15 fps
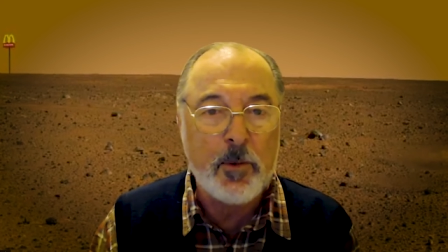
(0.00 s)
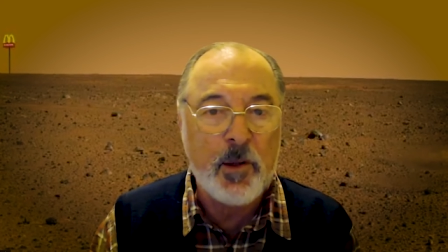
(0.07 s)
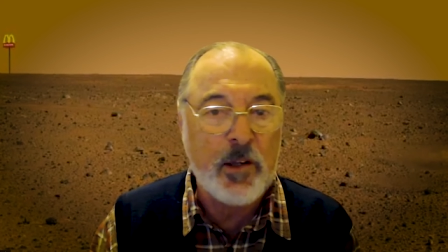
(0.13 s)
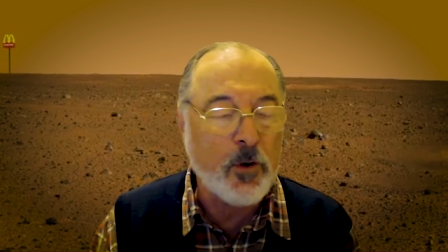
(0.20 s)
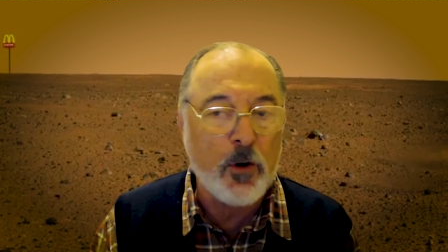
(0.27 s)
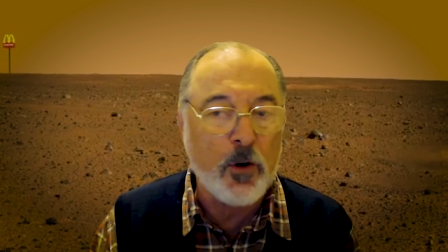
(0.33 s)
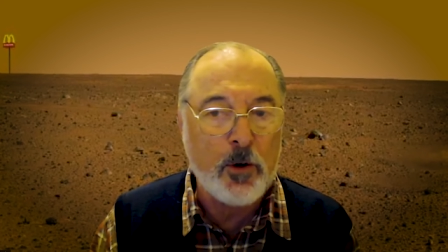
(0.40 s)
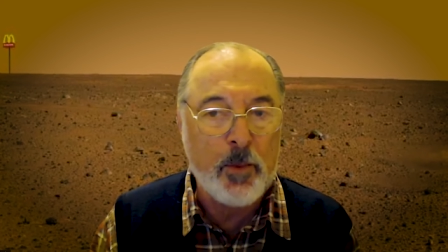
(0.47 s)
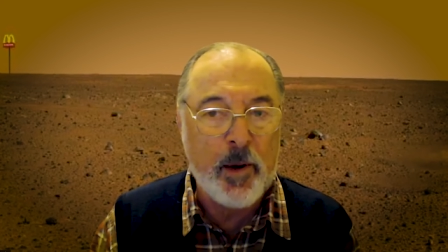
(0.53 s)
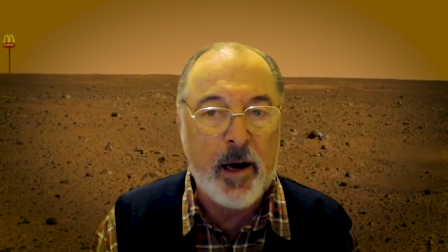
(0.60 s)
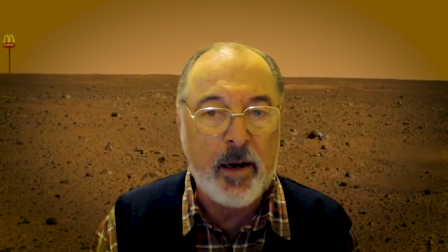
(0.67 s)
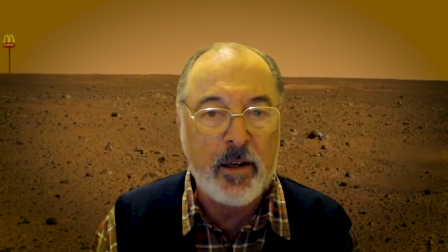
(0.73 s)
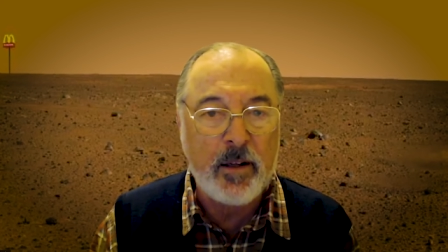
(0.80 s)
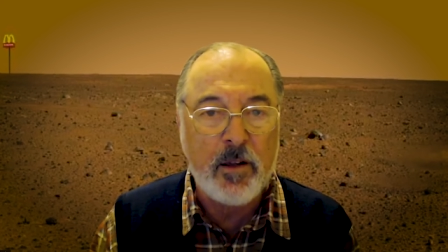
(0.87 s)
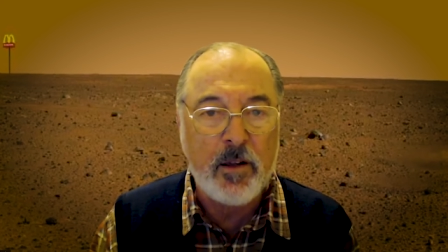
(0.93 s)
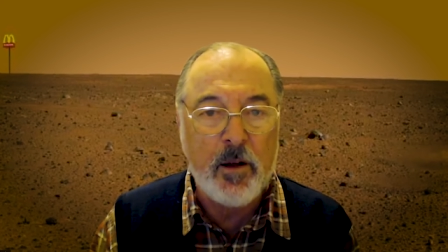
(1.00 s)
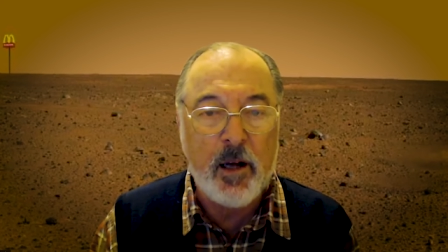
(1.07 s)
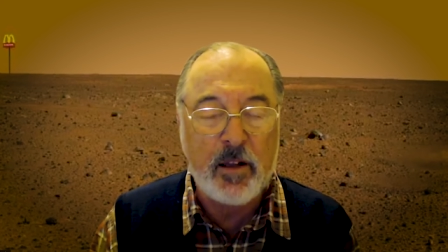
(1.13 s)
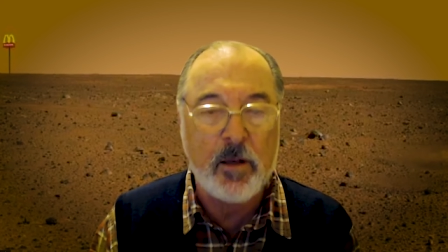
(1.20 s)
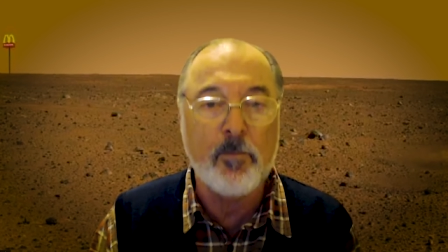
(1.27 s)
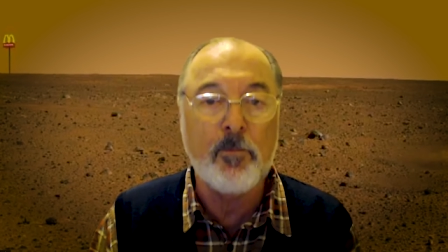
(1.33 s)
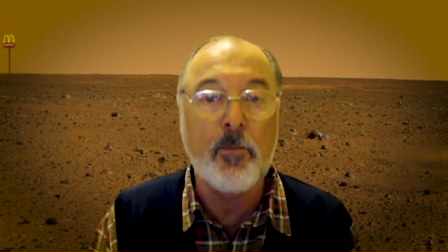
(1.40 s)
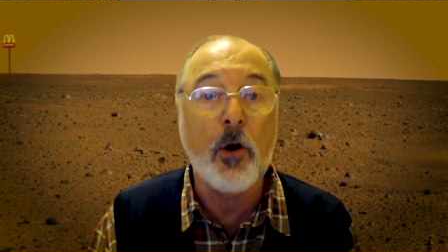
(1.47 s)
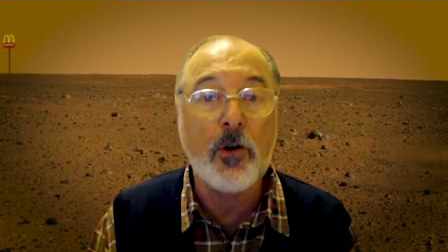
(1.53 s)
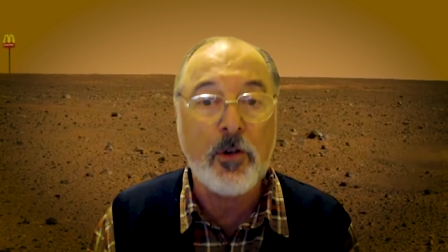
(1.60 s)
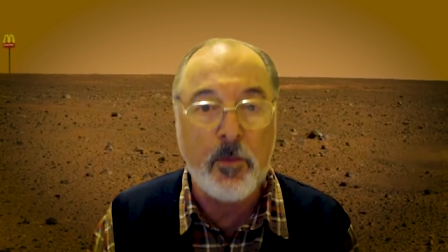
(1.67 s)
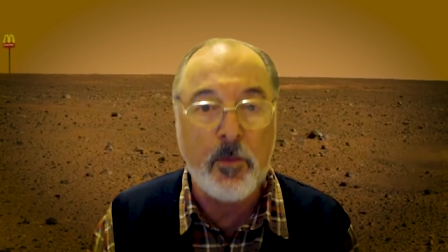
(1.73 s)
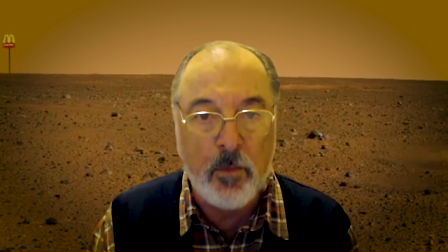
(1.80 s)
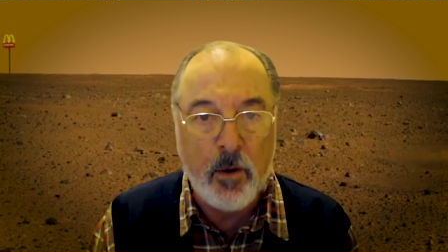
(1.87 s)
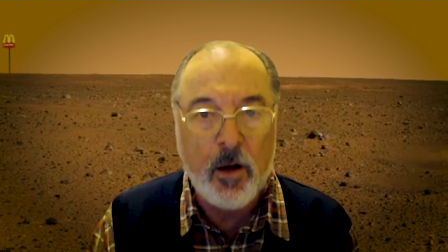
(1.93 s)
be thought about at the, at the
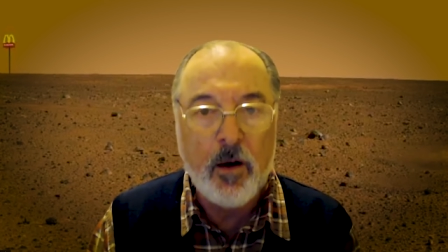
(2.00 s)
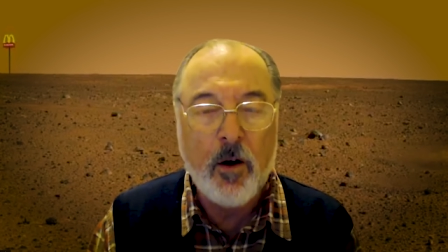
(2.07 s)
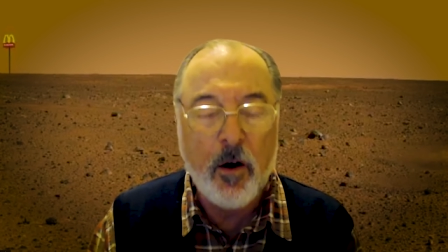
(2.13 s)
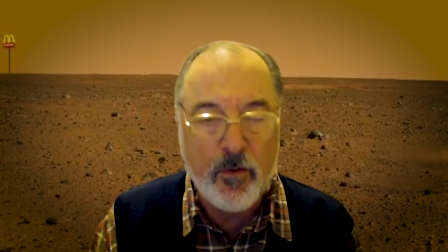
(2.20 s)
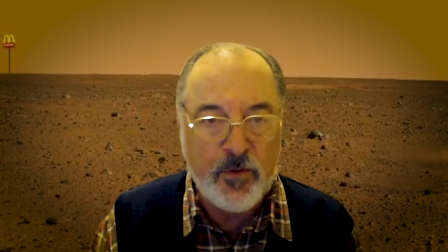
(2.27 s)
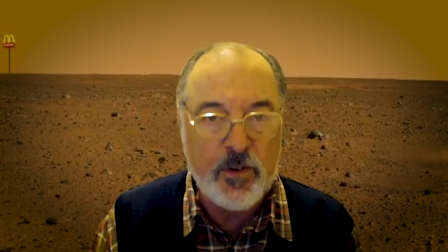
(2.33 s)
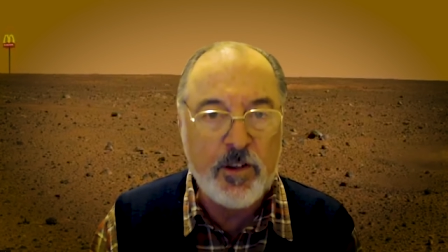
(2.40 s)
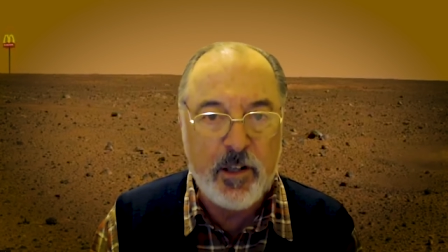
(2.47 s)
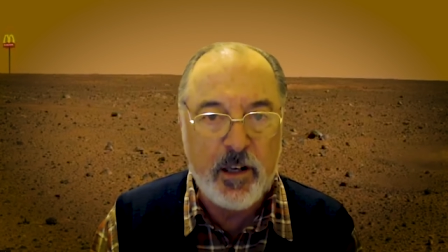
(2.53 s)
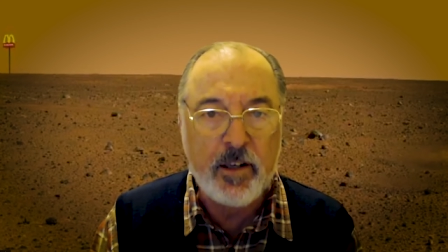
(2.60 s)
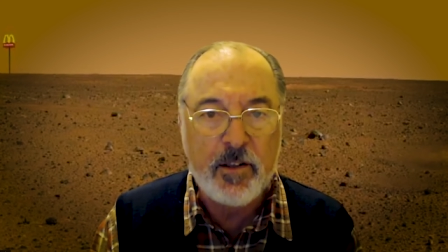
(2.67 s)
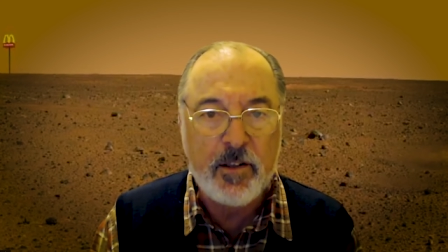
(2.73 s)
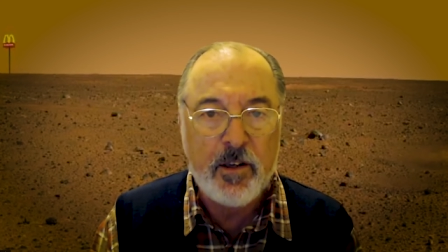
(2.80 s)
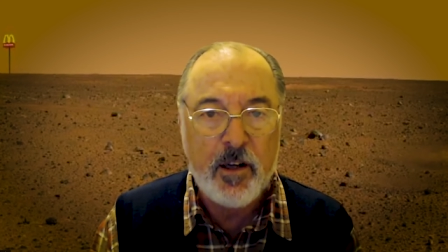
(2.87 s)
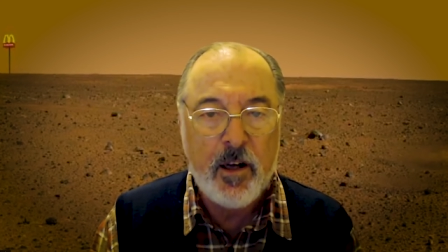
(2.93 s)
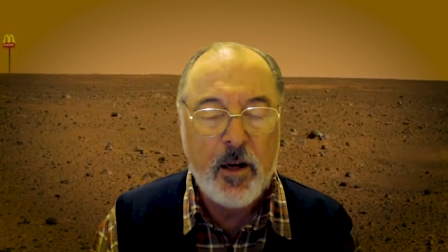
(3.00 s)
bottom of physics,